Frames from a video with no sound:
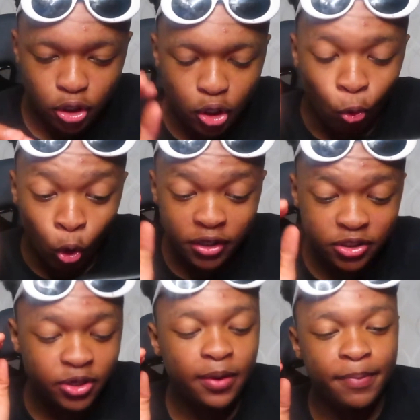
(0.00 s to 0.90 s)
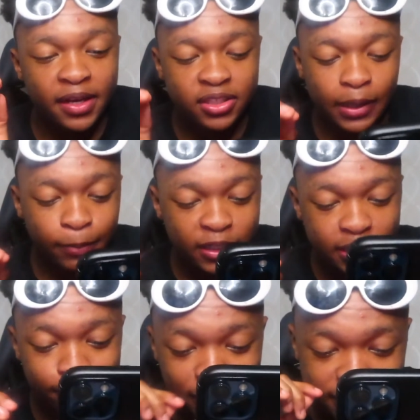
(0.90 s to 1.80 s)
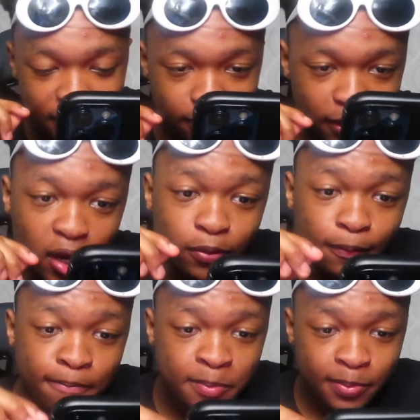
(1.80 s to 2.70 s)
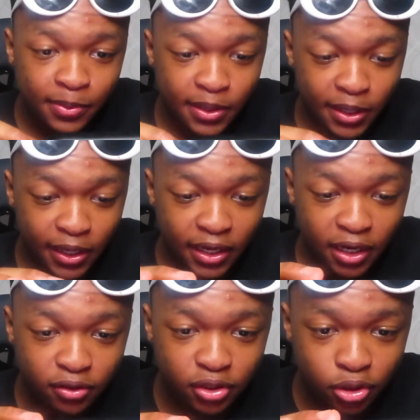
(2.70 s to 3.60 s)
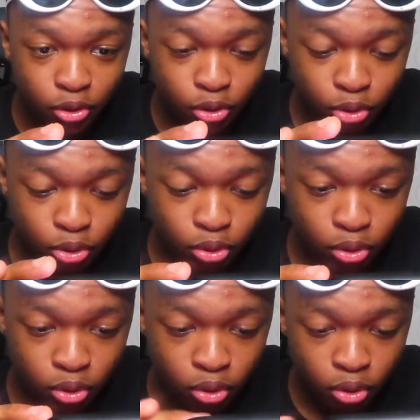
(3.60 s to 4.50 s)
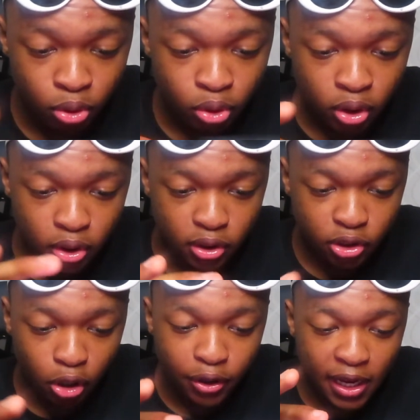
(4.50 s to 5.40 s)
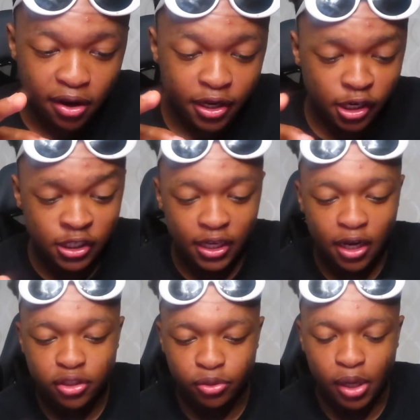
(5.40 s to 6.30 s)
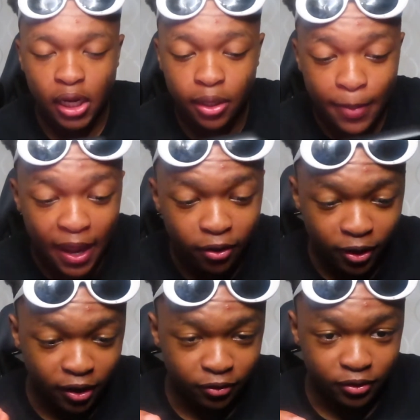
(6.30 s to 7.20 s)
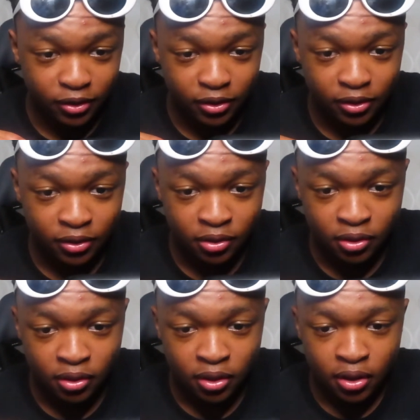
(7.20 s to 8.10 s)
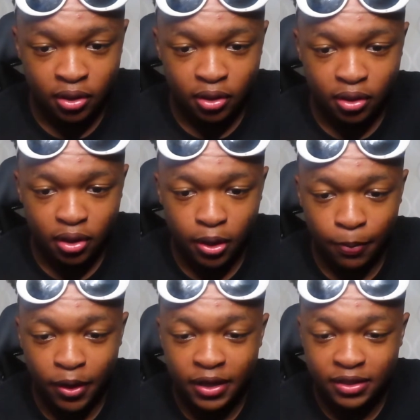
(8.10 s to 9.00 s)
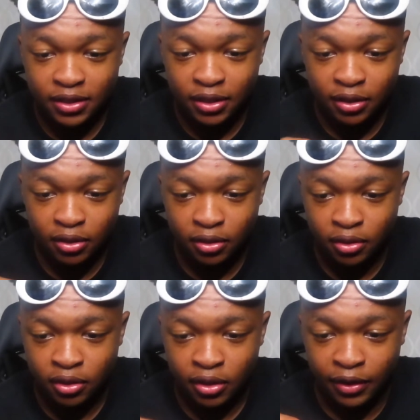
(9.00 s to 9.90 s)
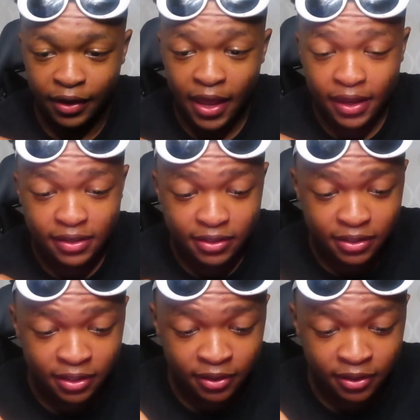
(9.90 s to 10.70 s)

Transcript: Once you're in PicsArt, press the plus at the bottom, and then go to, scroll down, and then go to color backgrounds. Press next.